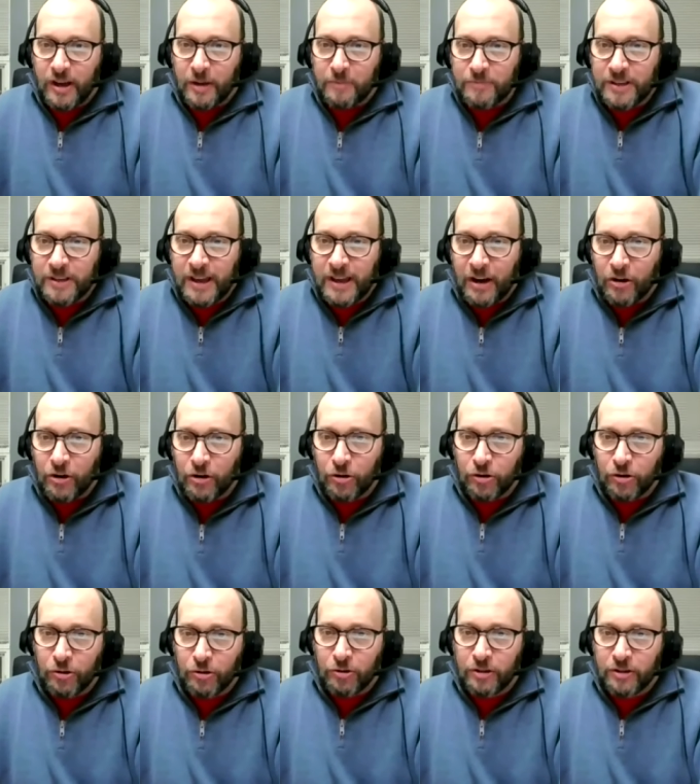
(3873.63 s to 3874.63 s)
Um,
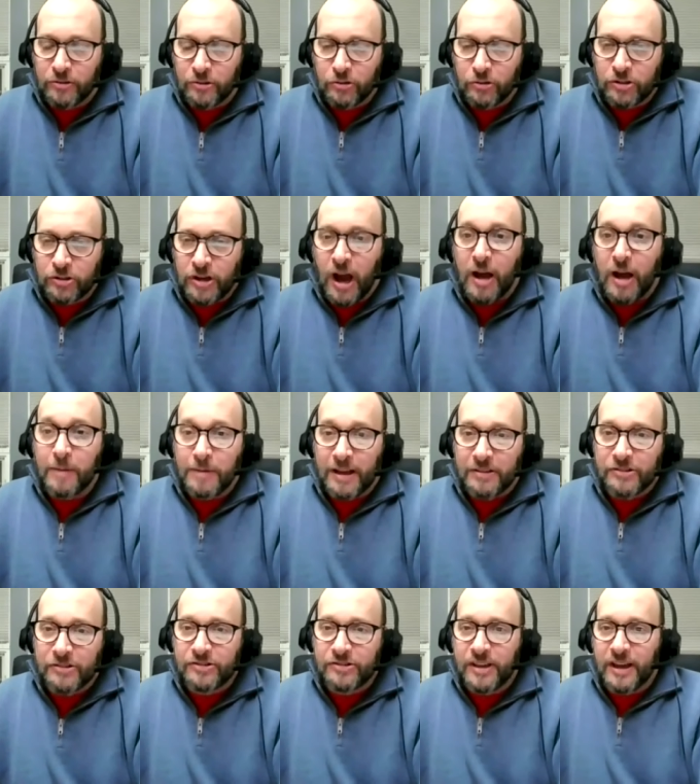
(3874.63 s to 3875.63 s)
Carol
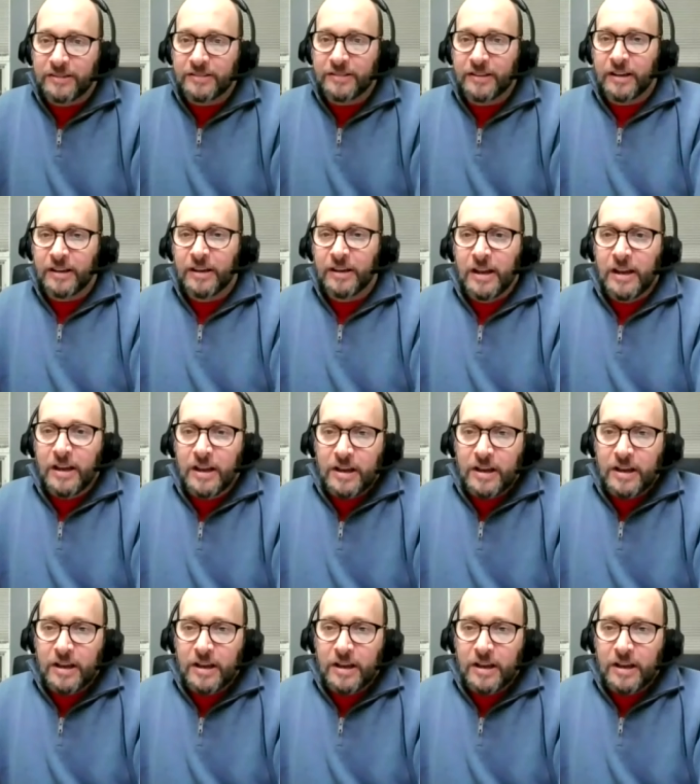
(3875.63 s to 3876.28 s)
comments that uh,